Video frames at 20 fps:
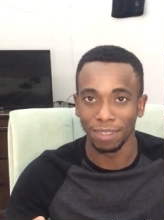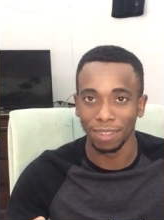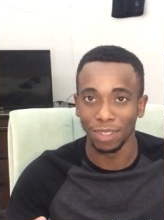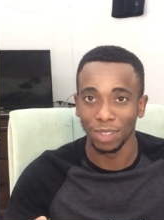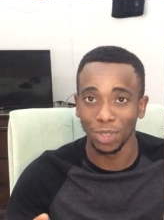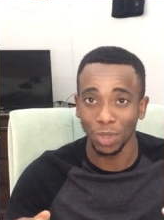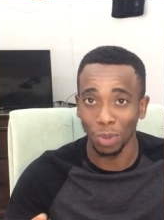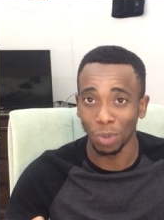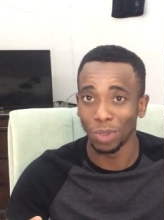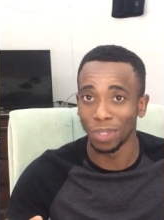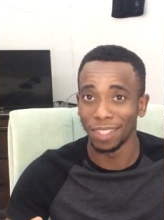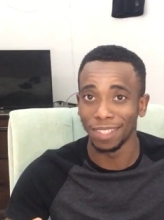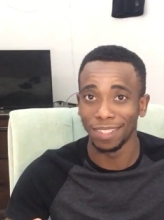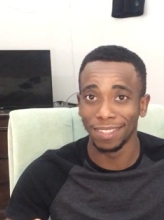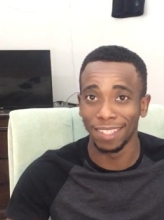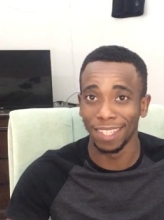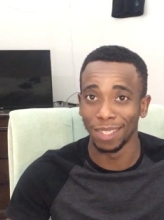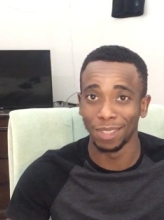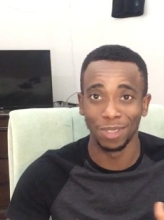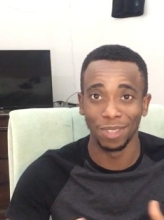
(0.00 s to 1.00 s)
someone is
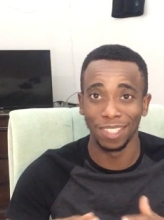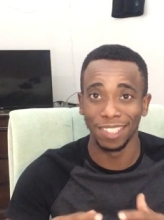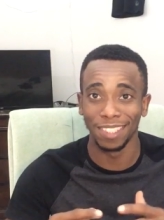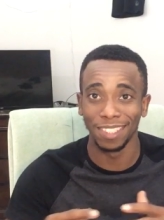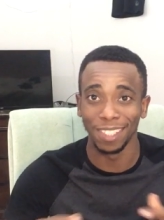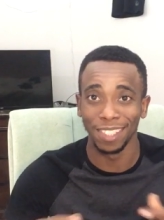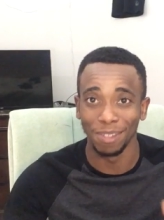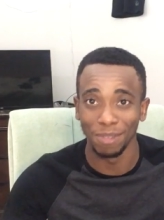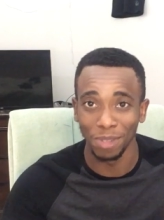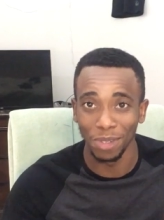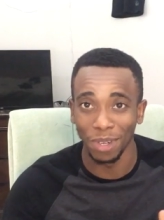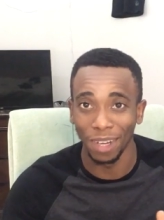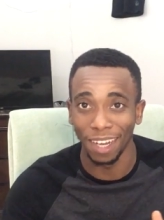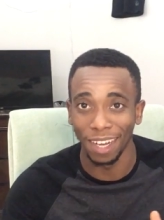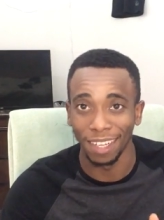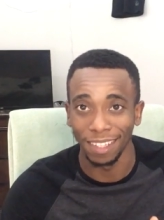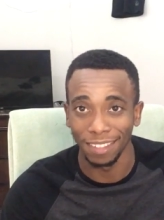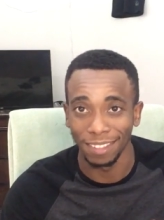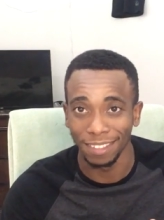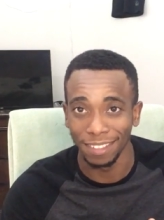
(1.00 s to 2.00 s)
there to just save your
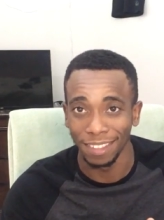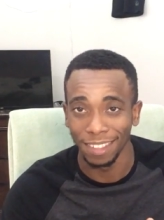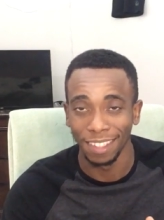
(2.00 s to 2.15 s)
ass.